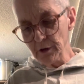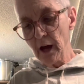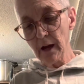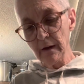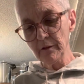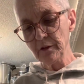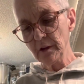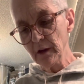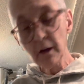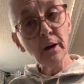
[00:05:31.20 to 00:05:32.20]
knives,
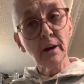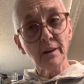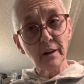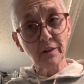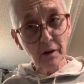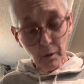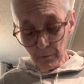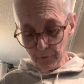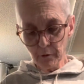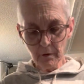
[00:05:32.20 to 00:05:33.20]
that's
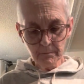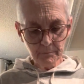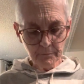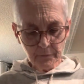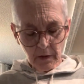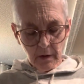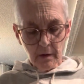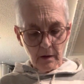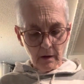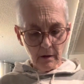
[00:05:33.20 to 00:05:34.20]
helpful.
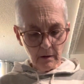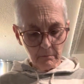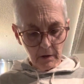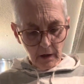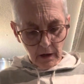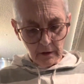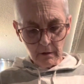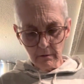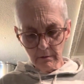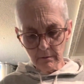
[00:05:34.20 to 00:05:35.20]
I
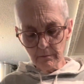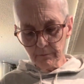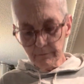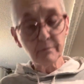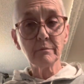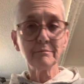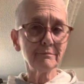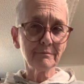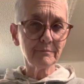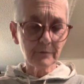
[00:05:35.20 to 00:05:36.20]
don't,
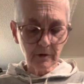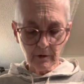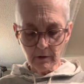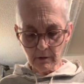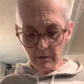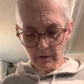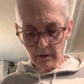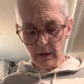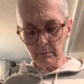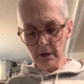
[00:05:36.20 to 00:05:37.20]
so
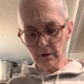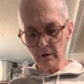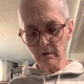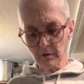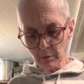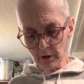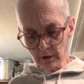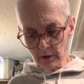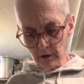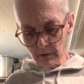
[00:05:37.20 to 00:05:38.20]
I make use of what I
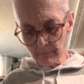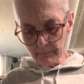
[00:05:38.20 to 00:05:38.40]
got.